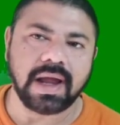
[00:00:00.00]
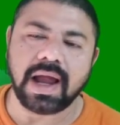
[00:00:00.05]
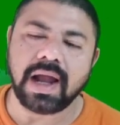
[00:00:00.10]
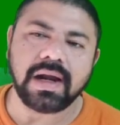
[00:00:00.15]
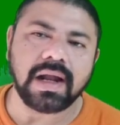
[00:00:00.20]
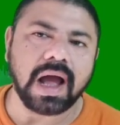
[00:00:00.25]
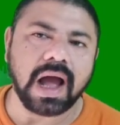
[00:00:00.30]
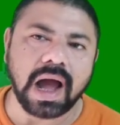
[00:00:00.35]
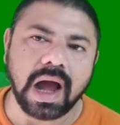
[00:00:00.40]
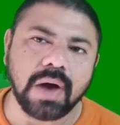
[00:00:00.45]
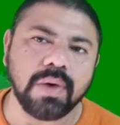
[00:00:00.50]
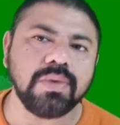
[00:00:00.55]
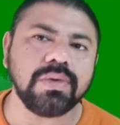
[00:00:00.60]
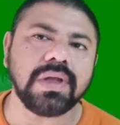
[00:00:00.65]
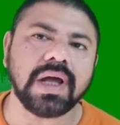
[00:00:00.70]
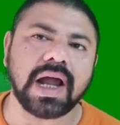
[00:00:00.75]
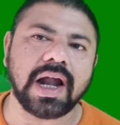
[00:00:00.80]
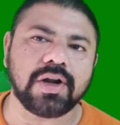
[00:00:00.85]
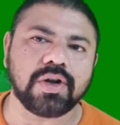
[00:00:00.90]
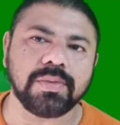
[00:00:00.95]
and how
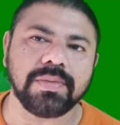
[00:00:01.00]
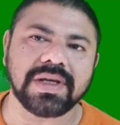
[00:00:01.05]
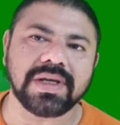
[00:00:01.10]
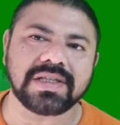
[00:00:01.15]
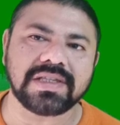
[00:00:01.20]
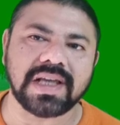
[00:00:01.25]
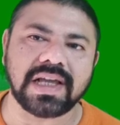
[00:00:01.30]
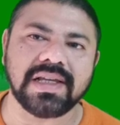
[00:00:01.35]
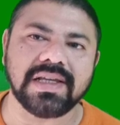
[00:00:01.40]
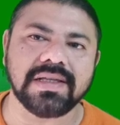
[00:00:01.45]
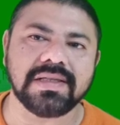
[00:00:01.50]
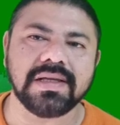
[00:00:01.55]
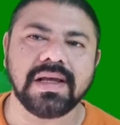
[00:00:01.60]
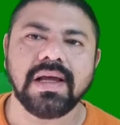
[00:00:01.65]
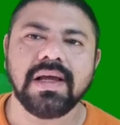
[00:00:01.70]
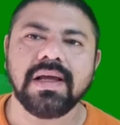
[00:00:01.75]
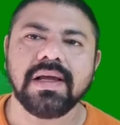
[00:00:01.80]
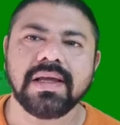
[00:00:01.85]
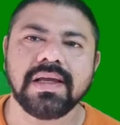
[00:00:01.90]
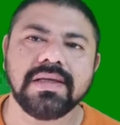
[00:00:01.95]
the atomic size
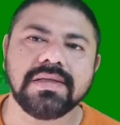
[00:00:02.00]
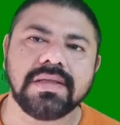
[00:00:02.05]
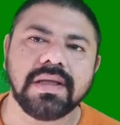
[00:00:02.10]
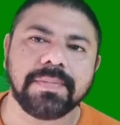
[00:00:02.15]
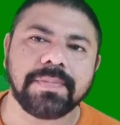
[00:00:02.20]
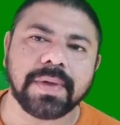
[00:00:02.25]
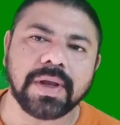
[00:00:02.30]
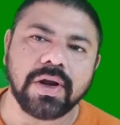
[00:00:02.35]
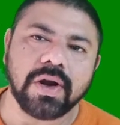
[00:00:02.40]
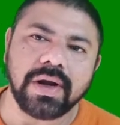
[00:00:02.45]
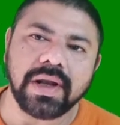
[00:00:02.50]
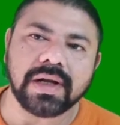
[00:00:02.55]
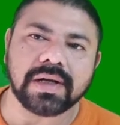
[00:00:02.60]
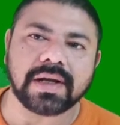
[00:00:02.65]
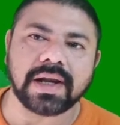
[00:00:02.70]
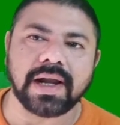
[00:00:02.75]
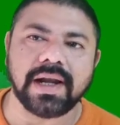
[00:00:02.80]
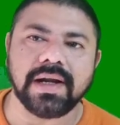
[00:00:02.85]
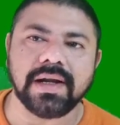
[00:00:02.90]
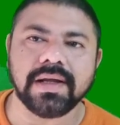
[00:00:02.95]
is the periodic
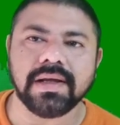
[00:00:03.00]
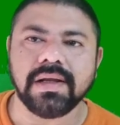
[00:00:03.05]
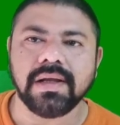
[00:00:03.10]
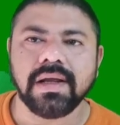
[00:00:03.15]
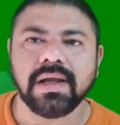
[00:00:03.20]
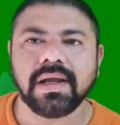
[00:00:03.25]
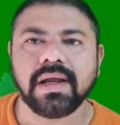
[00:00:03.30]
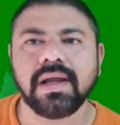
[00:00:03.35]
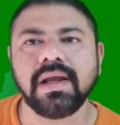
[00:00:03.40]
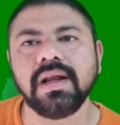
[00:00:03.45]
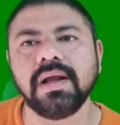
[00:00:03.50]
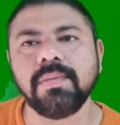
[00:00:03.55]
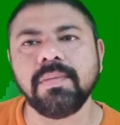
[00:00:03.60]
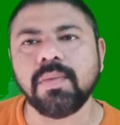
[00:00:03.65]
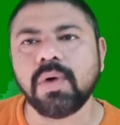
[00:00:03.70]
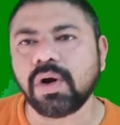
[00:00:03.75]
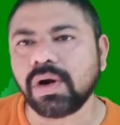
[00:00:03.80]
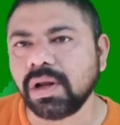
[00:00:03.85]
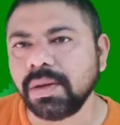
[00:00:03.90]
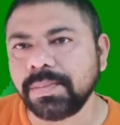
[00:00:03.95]
trend in a
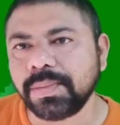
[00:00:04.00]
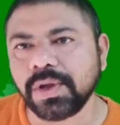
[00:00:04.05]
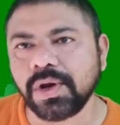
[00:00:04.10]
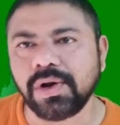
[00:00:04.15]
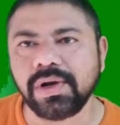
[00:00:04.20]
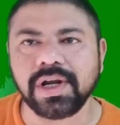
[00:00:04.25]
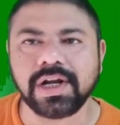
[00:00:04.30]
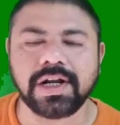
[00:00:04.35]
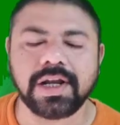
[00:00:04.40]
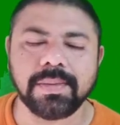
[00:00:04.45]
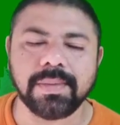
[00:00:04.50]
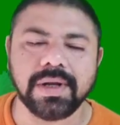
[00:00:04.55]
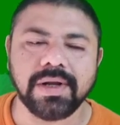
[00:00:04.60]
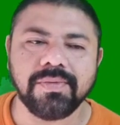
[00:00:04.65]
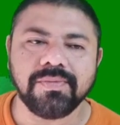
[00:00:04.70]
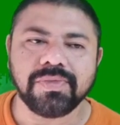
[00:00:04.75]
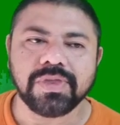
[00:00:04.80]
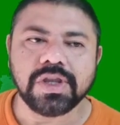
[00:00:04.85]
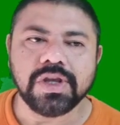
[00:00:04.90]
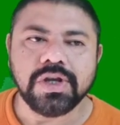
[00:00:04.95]
modern periodic table.
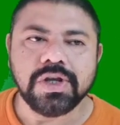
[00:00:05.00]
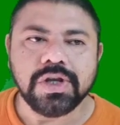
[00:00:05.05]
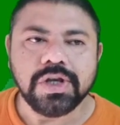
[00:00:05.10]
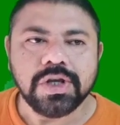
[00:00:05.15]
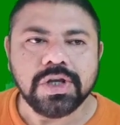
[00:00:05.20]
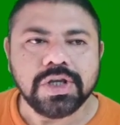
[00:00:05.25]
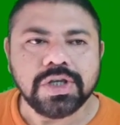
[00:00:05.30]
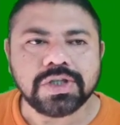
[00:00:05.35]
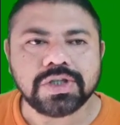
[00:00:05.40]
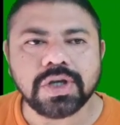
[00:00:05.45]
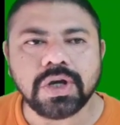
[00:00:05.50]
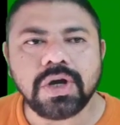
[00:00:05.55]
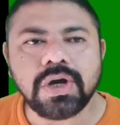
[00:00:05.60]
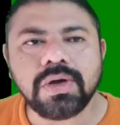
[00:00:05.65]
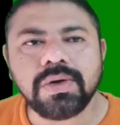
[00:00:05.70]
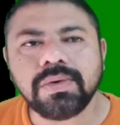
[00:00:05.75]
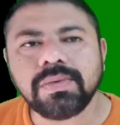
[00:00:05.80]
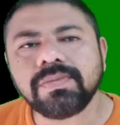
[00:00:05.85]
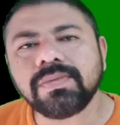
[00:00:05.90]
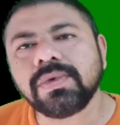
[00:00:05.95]

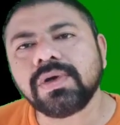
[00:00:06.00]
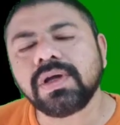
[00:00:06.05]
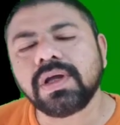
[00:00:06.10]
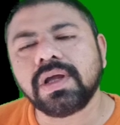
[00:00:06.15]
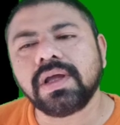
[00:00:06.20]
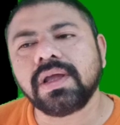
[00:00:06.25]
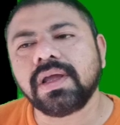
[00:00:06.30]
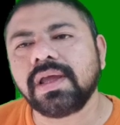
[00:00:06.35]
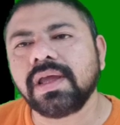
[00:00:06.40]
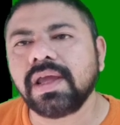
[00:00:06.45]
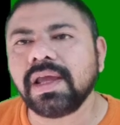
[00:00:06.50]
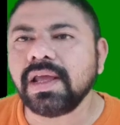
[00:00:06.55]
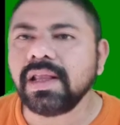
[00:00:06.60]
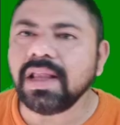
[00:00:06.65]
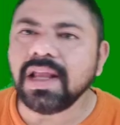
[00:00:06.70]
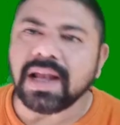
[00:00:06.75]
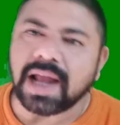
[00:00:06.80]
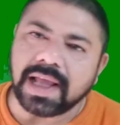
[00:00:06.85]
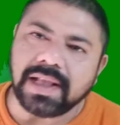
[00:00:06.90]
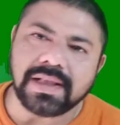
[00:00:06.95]
So in
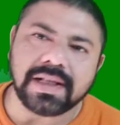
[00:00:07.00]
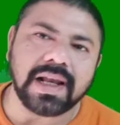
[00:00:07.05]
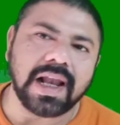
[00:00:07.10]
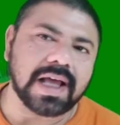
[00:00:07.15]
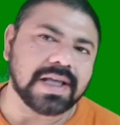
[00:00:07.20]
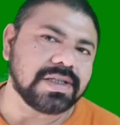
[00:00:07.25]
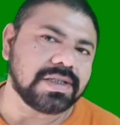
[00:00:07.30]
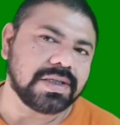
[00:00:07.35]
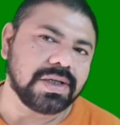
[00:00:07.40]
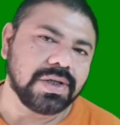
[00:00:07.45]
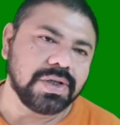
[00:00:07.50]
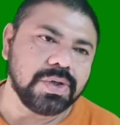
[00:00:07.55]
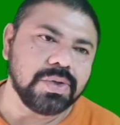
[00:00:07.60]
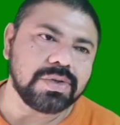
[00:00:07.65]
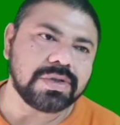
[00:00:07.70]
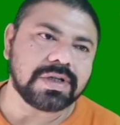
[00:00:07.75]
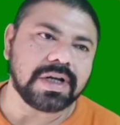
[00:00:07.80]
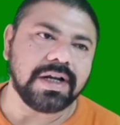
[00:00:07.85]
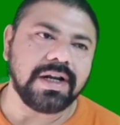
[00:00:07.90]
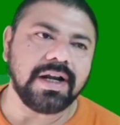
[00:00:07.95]
the ninth class, you
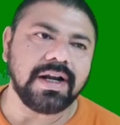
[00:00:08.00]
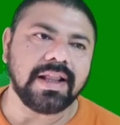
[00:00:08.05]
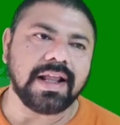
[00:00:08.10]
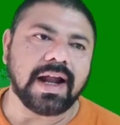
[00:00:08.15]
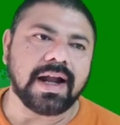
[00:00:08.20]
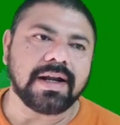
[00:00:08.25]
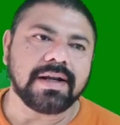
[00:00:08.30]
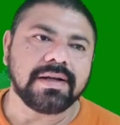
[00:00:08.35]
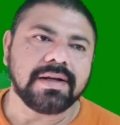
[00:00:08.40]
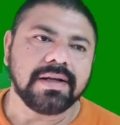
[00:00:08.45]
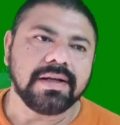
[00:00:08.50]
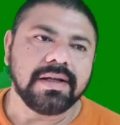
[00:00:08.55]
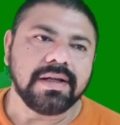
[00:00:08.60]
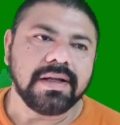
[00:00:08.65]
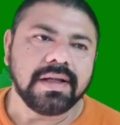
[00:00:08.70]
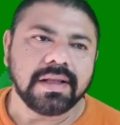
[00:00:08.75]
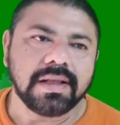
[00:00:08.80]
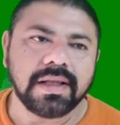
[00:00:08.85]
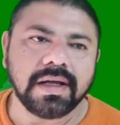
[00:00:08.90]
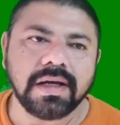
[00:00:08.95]
studied that
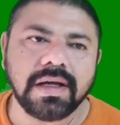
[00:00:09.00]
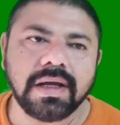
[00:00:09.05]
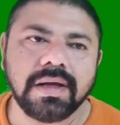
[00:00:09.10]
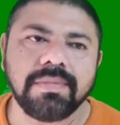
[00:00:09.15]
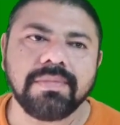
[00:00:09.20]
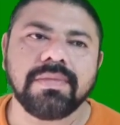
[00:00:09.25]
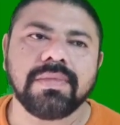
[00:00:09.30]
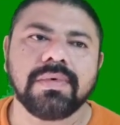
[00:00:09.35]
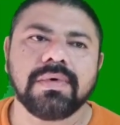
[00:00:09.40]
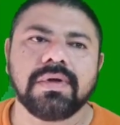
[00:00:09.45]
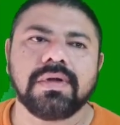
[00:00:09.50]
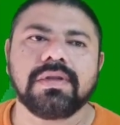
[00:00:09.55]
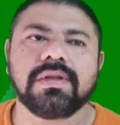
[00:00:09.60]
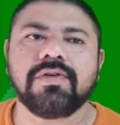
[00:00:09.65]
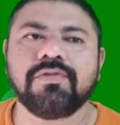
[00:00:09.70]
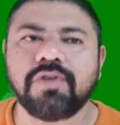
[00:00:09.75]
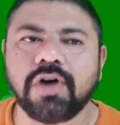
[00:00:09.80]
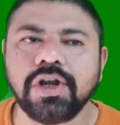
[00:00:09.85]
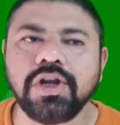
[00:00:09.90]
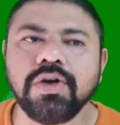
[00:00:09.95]
the,
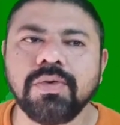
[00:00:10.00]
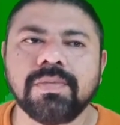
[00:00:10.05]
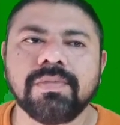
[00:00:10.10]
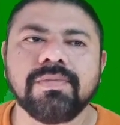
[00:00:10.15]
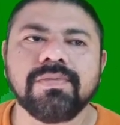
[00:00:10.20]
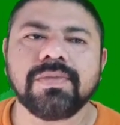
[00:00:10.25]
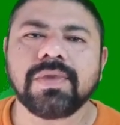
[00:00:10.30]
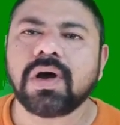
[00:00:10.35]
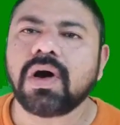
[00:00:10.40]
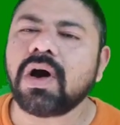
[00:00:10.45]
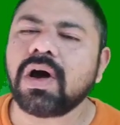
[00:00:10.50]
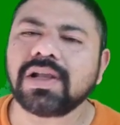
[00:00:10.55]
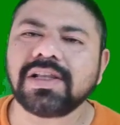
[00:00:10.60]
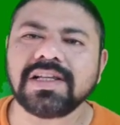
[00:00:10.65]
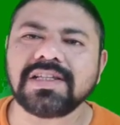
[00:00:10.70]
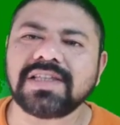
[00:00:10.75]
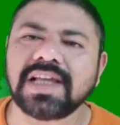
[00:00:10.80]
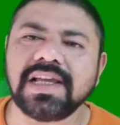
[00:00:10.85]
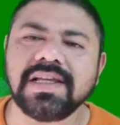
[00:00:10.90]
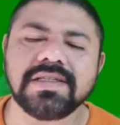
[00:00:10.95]
the volume or
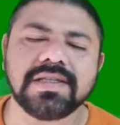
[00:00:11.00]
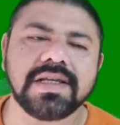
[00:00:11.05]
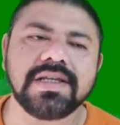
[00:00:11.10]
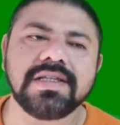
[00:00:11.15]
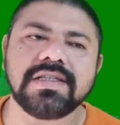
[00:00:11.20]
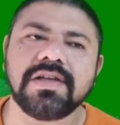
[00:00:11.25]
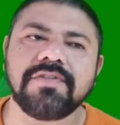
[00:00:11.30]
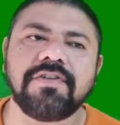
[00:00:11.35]
the size is